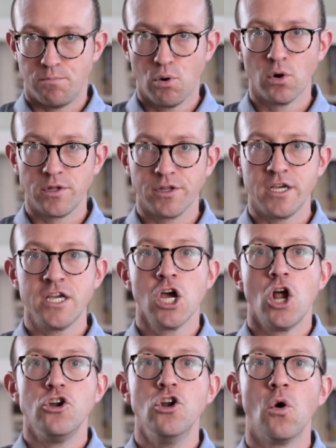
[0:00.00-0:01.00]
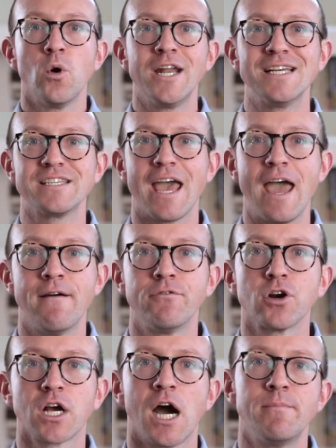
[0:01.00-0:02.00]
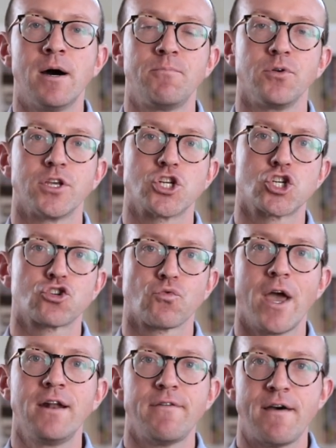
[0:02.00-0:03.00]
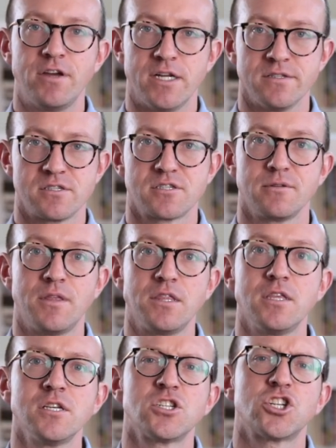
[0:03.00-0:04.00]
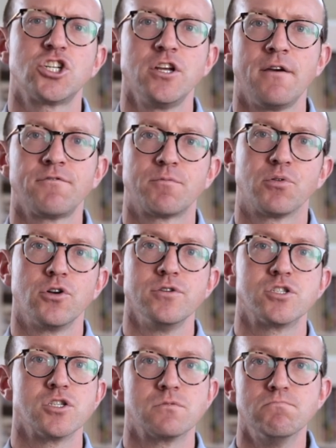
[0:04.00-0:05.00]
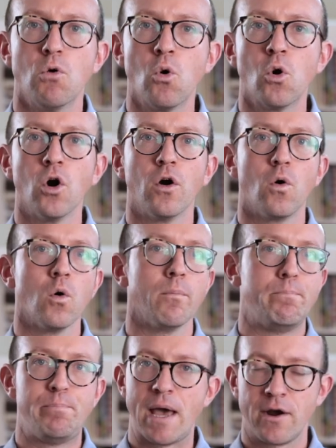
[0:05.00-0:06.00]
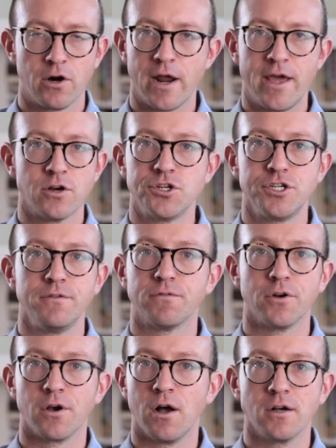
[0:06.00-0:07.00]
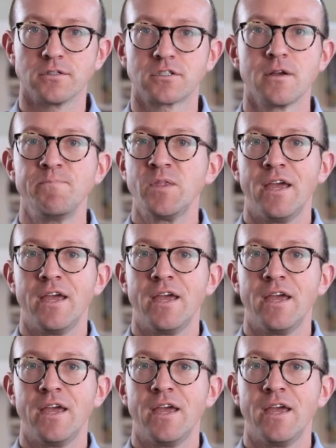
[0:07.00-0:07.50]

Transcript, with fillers: importantly, no one has ever come up with a shred of evidence that this shift produces more or better energy for dogs.